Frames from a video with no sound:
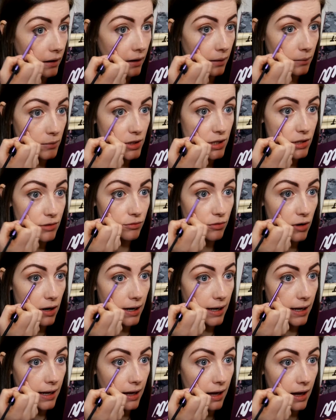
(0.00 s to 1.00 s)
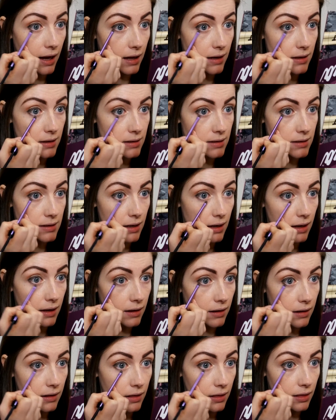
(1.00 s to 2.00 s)
and I'm just running it
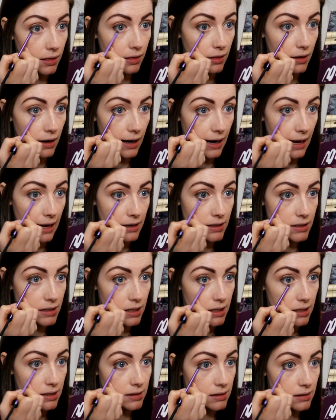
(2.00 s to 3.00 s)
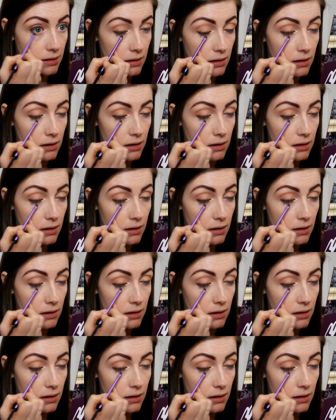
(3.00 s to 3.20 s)
under the lashes.